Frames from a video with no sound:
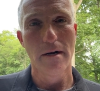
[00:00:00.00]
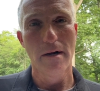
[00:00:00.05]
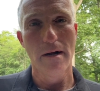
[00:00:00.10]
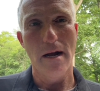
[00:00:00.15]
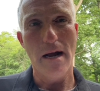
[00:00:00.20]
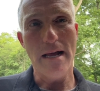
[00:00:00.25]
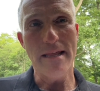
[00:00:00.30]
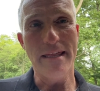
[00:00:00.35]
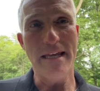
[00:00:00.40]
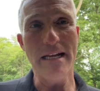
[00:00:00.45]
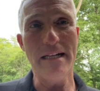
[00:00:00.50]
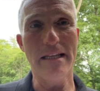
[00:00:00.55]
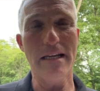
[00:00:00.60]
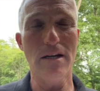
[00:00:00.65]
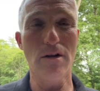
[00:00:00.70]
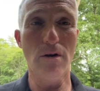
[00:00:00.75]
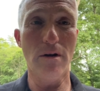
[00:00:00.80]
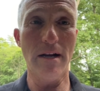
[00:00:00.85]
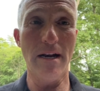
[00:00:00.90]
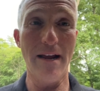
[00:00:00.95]
I think that
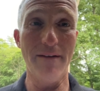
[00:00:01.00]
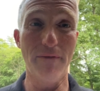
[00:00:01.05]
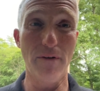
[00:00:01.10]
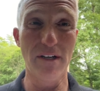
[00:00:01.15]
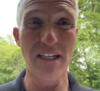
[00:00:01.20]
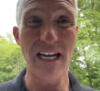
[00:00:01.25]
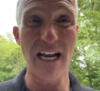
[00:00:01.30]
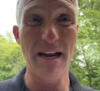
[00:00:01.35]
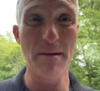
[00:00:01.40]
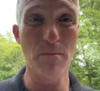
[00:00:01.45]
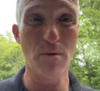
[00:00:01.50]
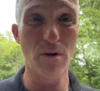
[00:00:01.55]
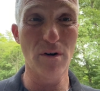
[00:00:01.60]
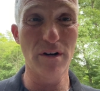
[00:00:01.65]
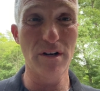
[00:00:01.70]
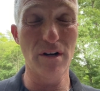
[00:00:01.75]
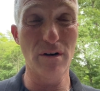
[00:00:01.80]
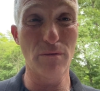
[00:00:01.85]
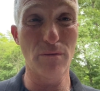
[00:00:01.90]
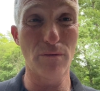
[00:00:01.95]
you can have a time where
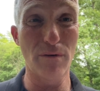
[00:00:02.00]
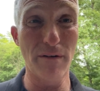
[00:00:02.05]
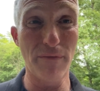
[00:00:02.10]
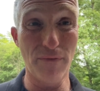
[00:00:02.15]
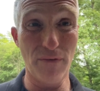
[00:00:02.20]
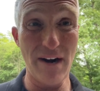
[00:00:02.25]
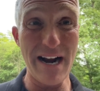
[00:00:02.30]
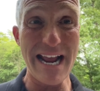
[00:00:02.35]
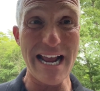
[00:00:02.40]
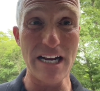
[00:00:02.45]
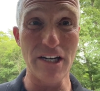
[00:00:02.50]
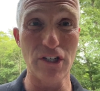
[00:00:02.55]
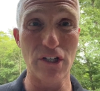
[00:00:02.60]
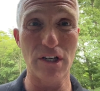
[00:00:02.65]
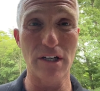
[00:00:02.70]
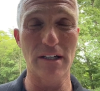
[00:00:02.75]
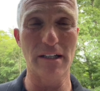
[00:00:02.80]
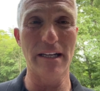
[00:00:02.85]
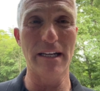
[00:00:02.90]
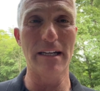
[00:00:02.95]
you're
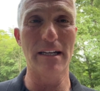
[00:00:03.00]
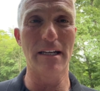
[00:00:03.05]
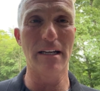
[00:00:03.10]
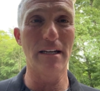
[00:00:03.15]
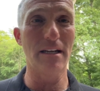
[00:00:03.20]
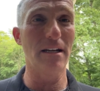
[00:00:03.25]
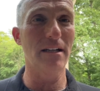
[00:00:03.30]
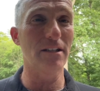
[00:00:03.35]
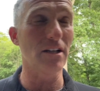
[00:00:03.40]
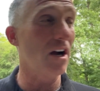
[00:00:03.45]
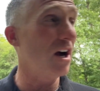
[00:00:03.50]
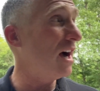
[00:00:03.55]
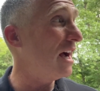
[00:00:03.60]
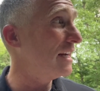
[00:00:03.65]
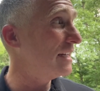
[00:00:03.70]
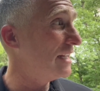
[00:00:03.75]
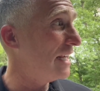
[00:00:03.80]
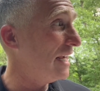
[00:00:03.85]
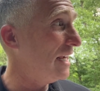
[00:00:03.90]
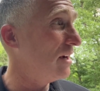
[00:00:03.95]
refreshed, like it's a
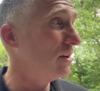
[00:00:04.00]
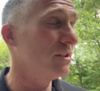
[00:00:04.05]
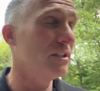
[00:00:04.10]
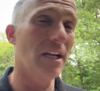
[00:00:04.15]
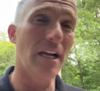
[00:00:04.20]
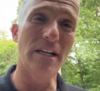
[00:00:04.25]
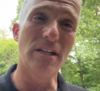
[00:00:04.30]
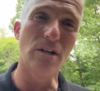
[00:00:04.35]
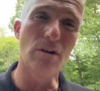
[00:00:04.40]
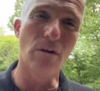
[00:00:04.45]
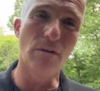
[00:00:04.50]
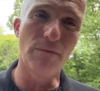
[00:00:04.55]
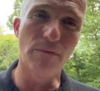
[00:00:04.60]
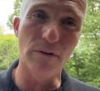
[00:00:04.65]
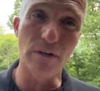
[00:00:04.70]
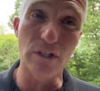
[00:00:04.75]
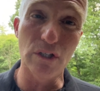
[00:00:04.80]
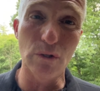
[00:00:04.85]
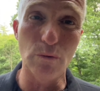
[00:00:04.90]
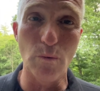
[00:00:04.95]
hot day outside, you go
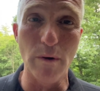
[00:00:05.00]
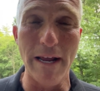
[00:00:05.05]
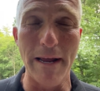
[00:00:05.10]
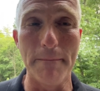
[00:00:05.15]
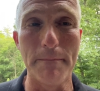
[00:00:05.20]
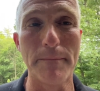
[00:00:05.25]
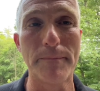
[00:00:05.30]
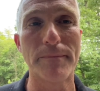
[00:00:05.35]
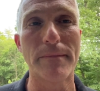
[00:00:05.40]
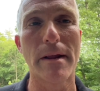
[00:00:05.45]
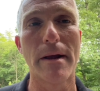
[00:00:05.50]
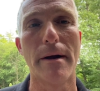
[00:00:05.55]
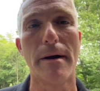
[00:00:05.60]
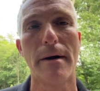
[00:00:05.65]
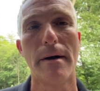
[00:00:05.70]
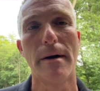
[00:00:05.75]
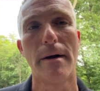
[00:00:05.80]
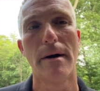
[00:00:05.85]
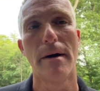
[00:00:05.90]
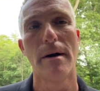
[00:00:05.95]
for a swim.
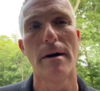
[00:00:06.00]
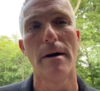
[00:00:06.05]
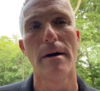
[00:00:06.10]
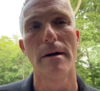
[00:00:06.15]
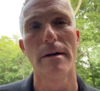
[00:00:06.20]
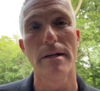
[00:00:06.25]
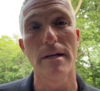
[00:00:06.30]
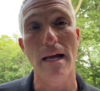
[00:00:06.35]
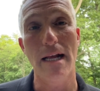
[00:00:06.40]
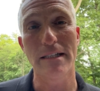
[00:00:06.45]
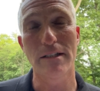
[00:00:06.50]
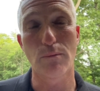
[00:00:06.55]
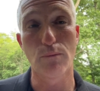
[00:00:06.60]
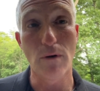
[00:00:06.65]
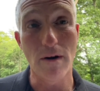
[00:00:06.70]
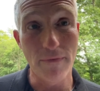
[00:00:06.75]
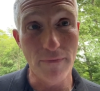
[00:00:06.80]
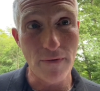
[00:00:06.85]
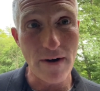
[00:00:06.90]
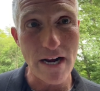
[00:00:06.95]
That's
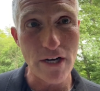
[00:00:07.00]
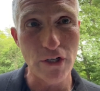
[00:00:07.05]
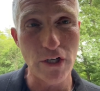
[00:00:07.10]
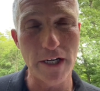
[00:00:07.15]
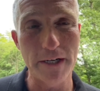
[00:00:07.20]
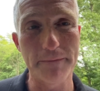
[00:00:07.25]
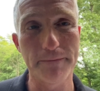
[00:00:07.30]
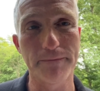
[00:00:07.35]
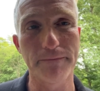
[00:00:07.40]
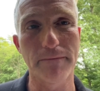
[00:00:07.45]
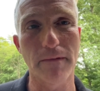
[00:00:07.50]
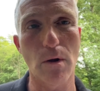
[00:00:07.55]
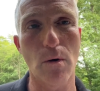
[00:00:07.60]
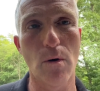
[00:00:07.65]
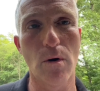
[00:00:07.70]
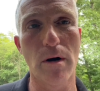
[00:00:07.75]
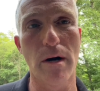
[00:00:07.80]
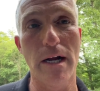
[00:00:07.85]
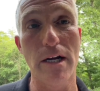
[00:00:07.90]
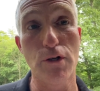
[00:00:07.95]
refreshing,
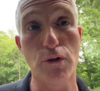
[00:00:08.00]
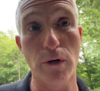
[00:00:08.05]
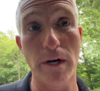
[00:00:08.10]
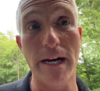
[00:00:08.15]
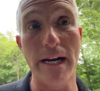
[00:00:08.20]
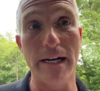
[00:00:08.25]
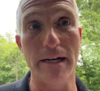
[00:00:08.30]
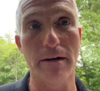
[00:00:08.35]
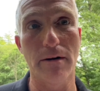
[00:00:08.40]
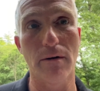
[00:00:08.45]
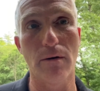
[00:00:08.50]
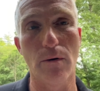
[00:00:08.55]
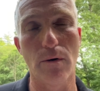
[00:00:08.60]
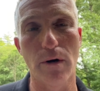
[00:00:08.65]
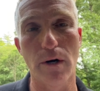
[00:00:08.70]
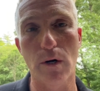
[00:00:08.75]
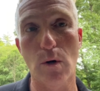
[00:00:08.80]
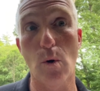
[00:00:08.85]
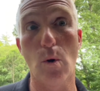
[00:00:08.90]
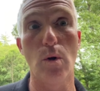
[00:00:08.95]
or a drink,
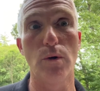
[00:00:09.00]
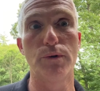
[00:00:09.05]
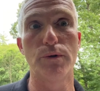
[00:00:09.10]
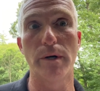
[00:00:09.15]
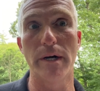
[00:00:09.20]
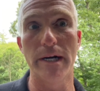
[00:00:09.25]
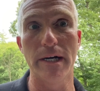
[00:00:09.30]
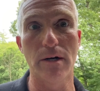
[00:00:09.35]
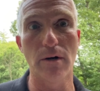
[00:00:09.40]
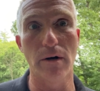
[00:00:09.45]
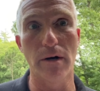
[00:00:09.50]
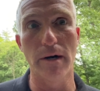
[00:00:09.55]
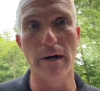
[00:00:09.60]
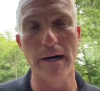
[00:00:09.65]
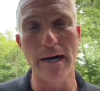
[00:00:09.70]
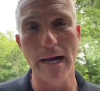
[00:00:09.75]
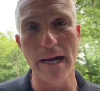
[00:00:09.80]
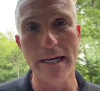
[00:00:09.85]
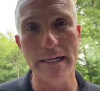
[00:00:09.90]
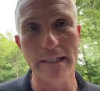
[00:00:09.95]
or a cold drink, or a
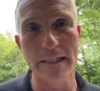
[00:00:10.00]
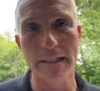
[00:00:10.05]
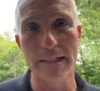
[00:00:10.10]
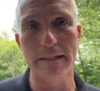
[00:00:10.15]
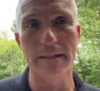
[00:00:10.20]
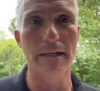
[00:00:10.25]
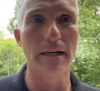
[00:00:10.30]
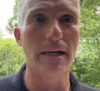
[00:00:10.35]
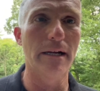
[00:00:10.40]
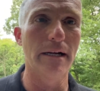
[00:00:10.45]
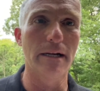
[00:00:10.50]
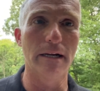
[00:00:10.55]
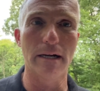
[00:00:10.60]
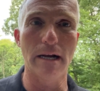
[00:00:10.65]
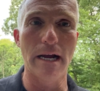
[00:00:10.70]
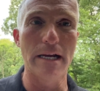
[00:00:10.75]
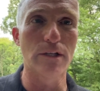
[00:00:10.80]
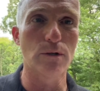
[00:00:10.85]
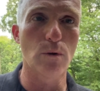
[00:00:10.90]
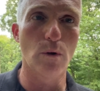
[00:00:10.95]
nice uh,
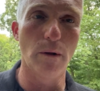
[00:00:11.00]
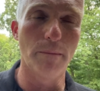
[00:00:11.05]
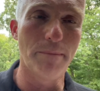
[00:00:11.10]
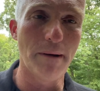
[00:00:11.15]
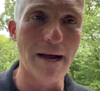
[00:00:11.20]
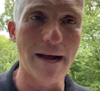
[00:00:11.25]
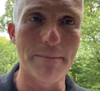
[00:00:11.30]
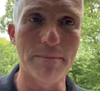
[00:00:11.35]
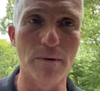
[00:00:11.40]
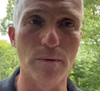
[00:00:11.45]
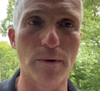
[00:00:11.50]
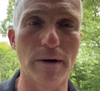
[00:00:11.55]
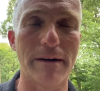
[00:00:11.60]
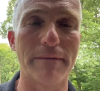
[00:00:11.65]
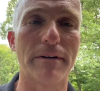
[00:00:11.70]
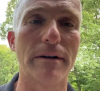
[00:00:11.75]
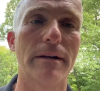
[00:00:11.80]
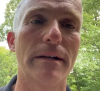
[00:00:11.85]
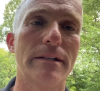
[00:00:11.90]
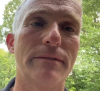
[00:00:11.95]
ice cold pop, or
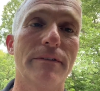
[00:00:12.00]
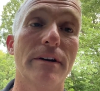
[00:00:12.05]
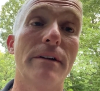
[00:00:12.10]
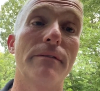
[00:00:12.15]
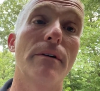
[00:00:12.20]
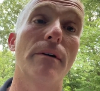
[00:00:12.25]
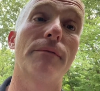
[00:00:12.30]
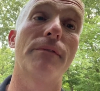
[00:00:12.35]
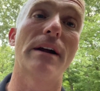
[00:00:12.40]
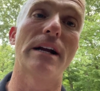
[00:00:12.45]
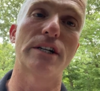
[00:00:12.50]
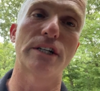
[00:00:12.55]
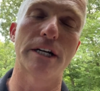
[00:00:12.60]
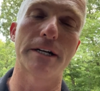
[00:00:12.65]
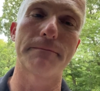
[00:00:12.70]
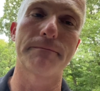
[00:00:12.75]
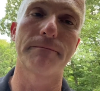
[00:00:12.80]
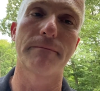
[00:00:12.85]
whatever. Very refreshing.